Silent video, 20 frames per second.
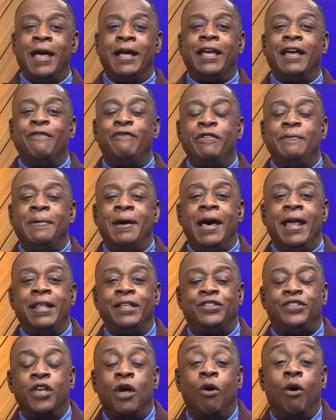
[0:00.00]
everybody.
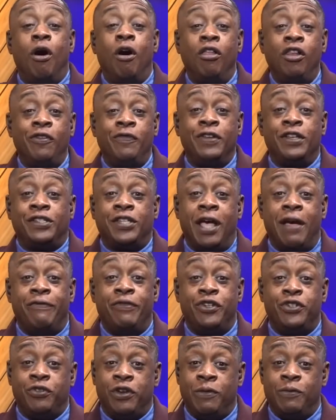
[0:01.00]
So all of us have a
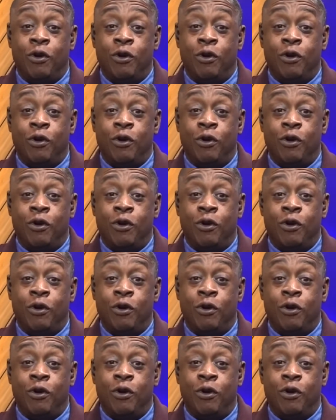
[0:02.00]
dream.